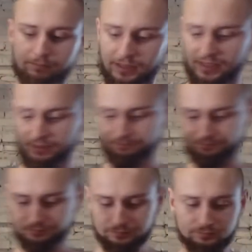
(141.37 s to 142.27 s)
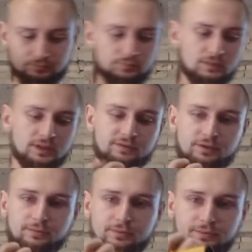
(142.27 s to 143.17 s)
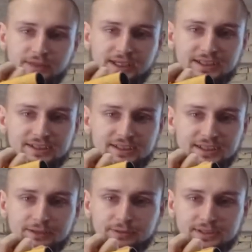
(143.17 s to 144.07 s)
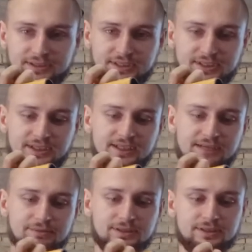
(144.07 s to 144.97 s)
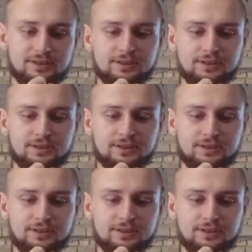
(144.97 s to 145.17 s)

but from another side when is the stick coming.